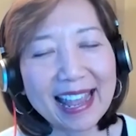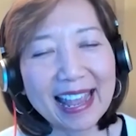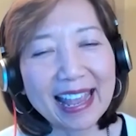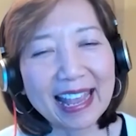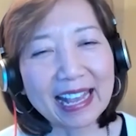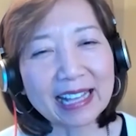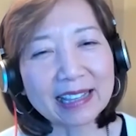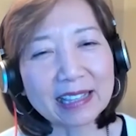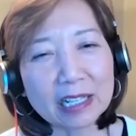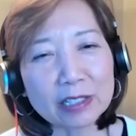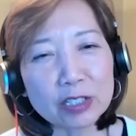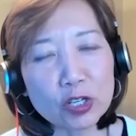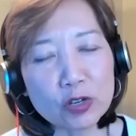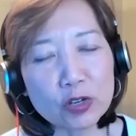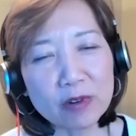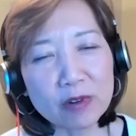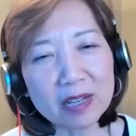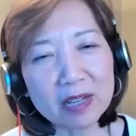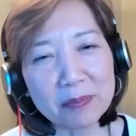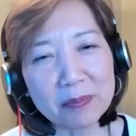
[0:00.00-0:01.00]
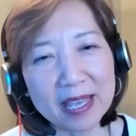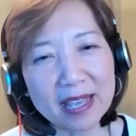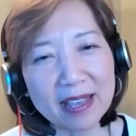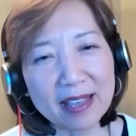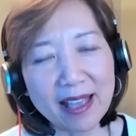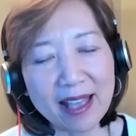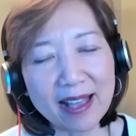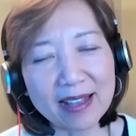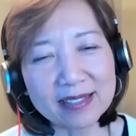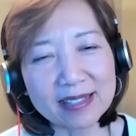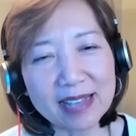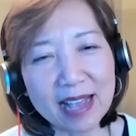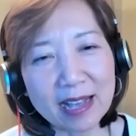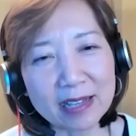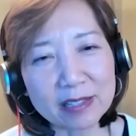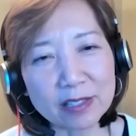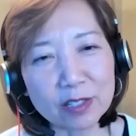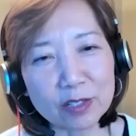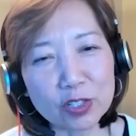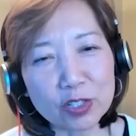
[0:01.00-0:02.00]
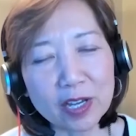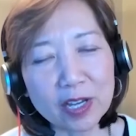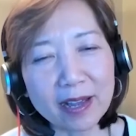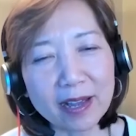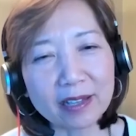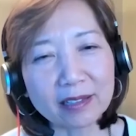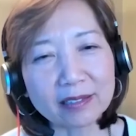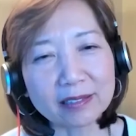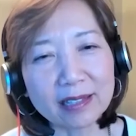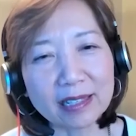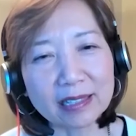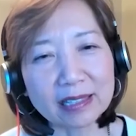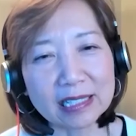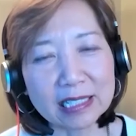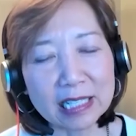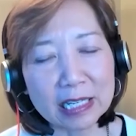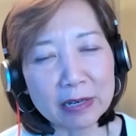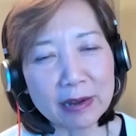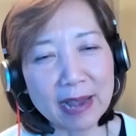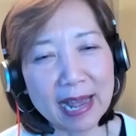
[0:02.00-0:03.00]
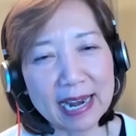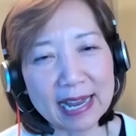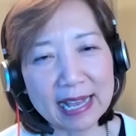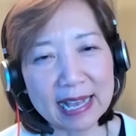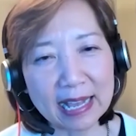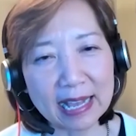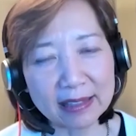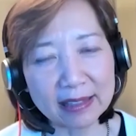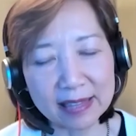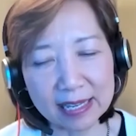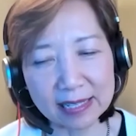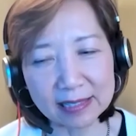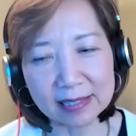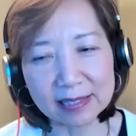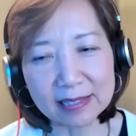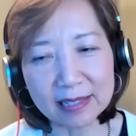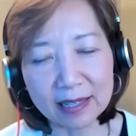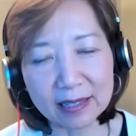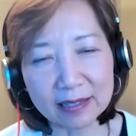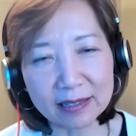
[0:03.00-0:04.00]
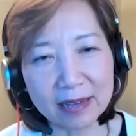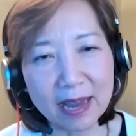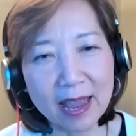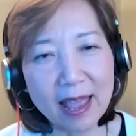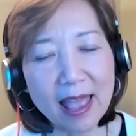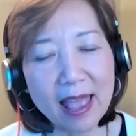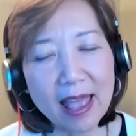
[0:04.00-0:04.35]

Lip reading: And that struck me as a child, that they didn't know how to get things done.